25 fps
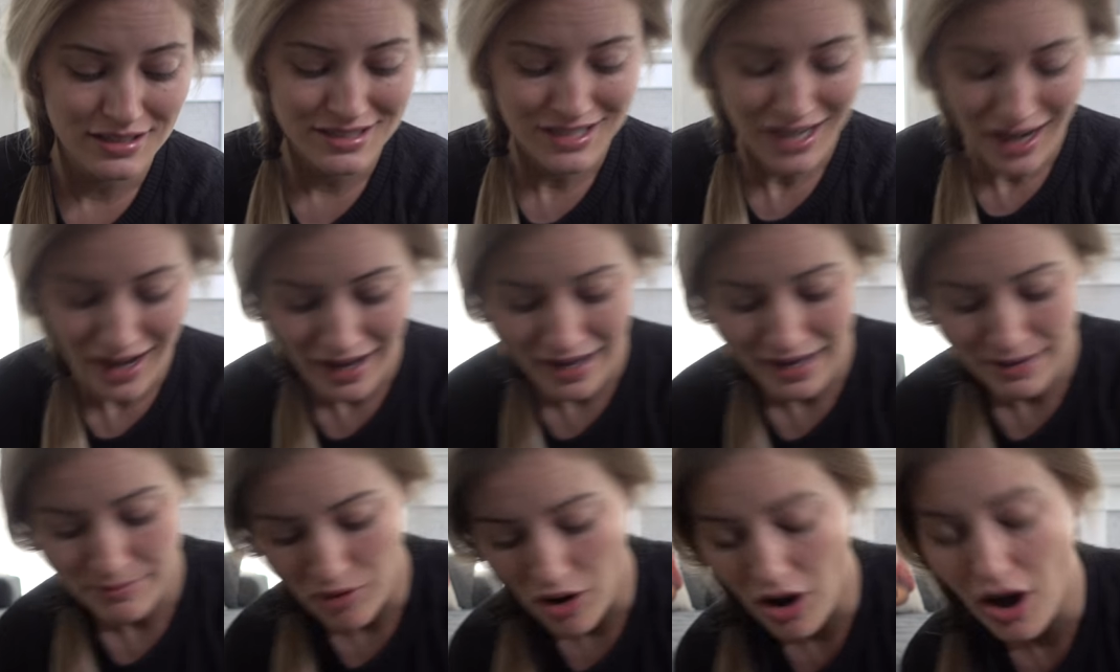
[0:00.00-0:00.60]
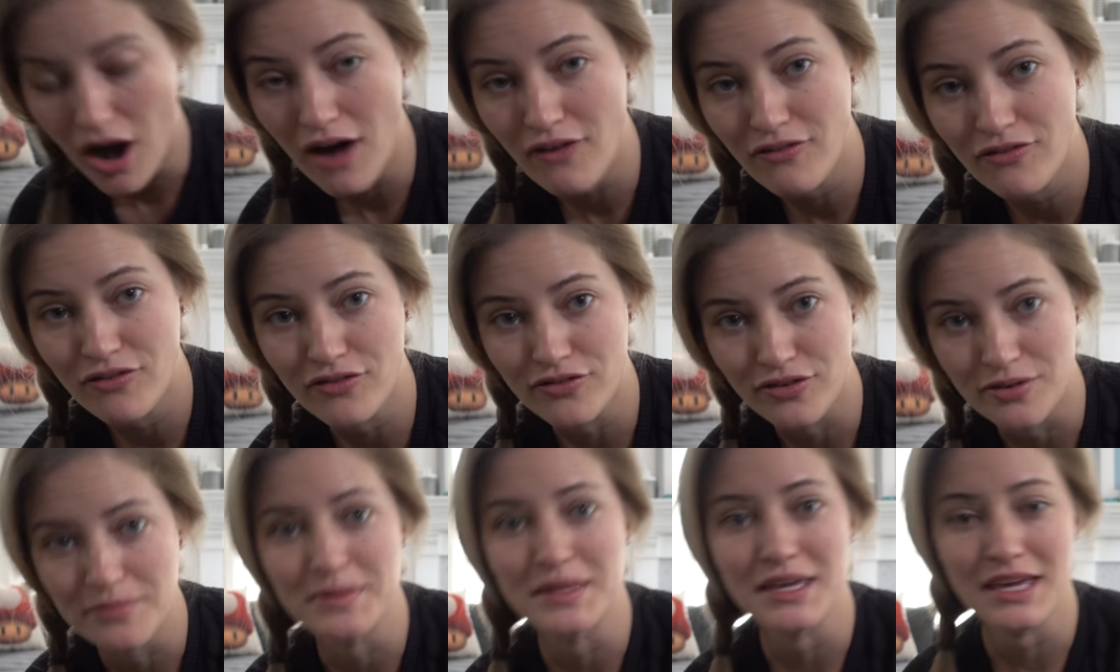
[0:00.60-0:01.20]
time off
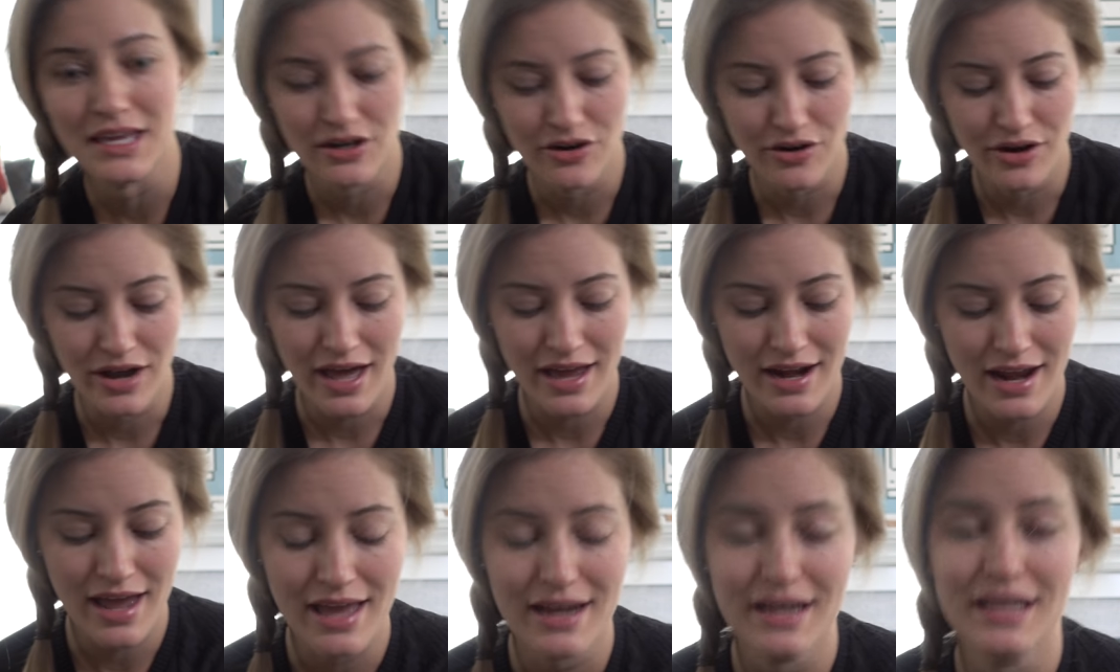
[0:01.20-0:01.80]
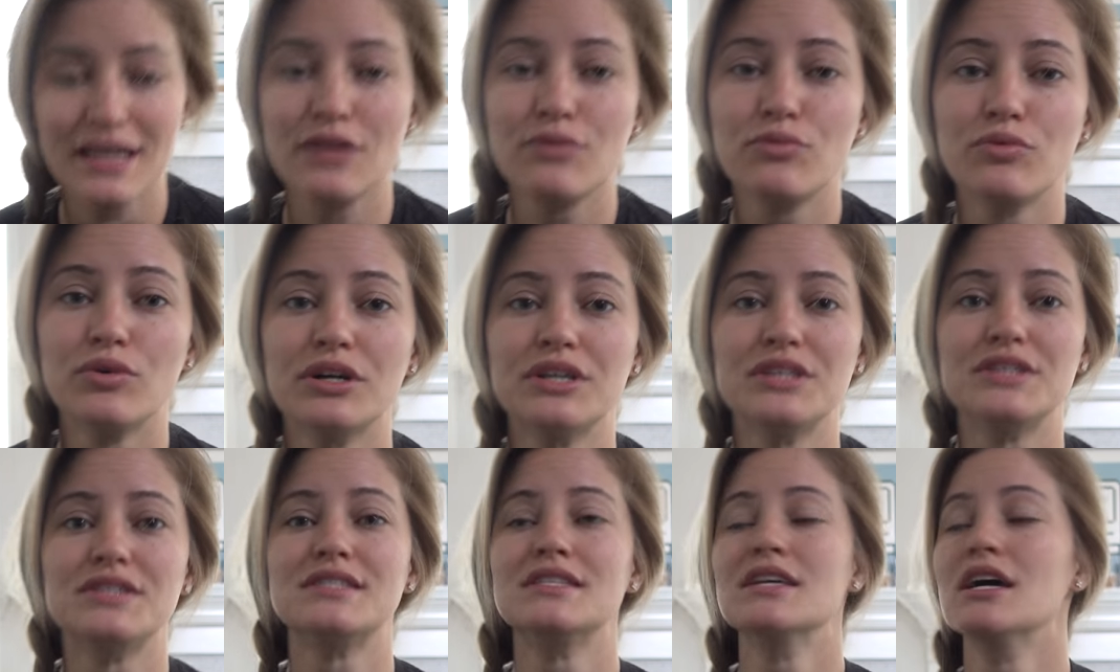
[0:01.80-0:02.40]
from the internet, and it
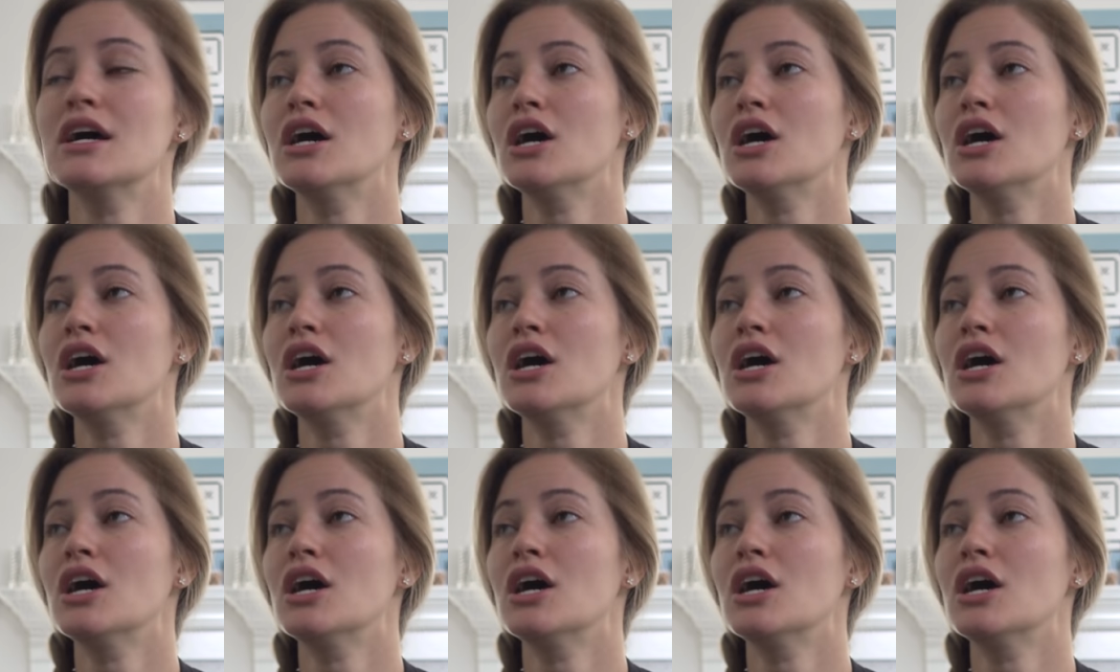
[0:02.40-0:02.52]
was